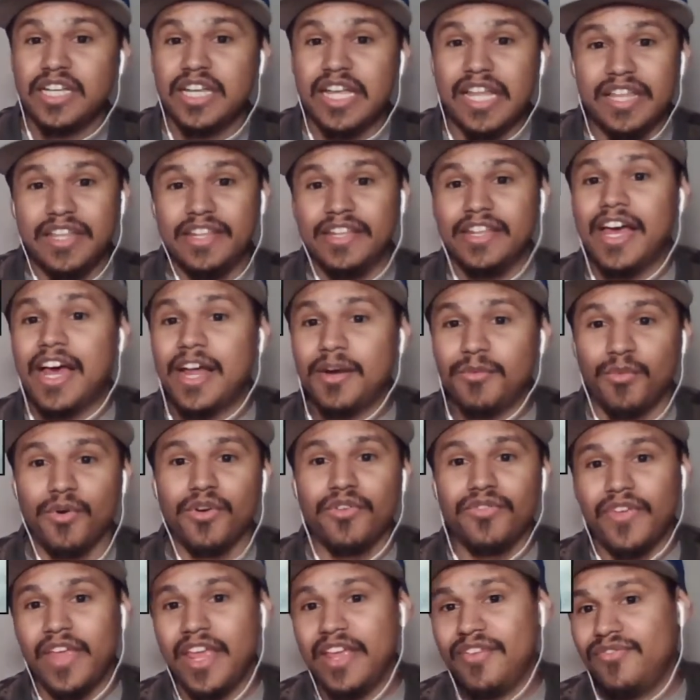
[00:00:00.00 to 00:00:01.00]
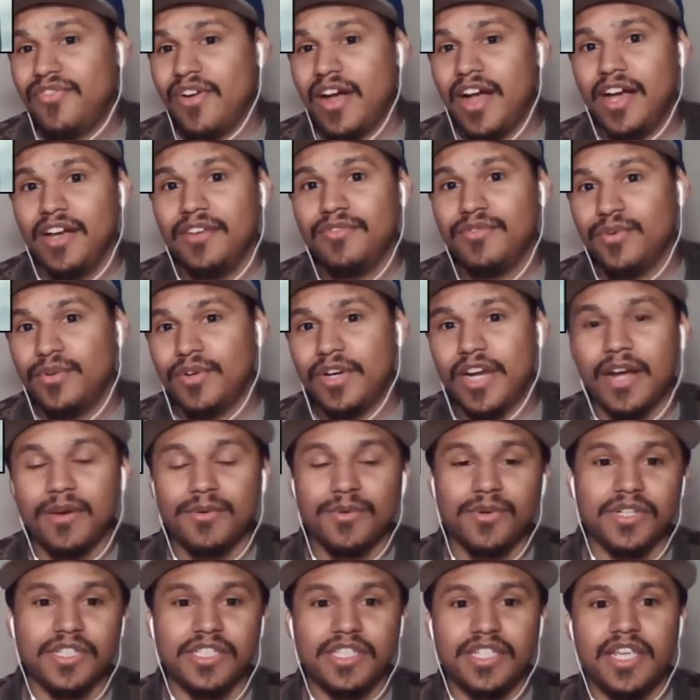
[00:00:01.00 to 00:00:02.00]
not worth a five on
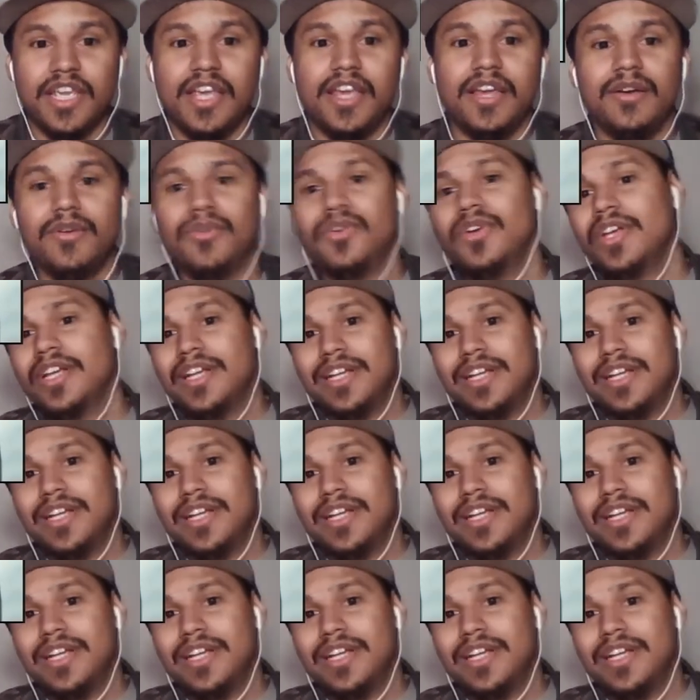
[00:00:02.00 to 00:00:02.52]
our scale?